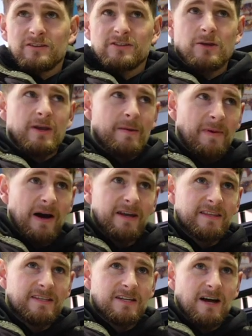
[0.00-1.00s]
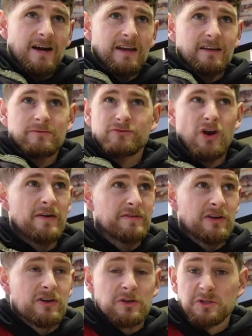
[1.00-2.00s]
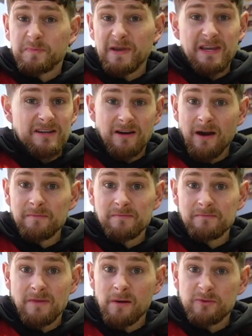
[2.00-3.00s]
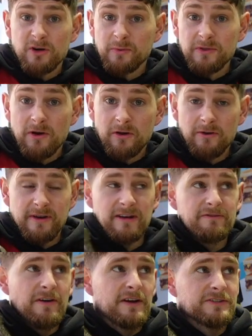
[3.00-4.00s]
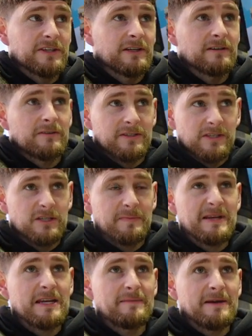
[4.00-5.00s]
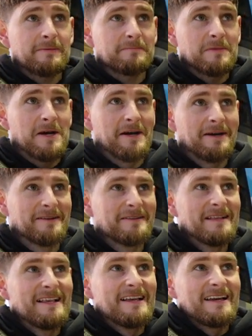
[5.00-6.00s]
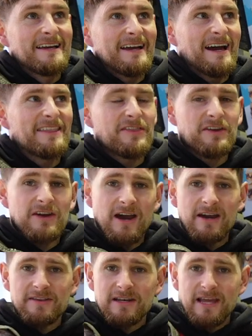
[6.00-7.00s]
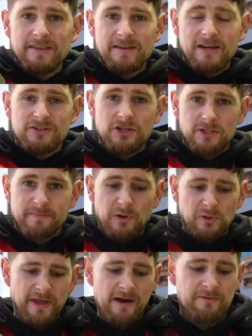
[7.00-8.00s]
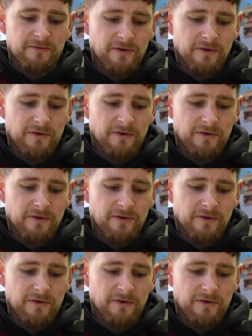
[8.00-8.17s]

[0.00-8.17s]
So I get behind this guy, driving at a good speed. I'm good with not going any faster because of the speed limit. And then the guy in the lane that I just pulled out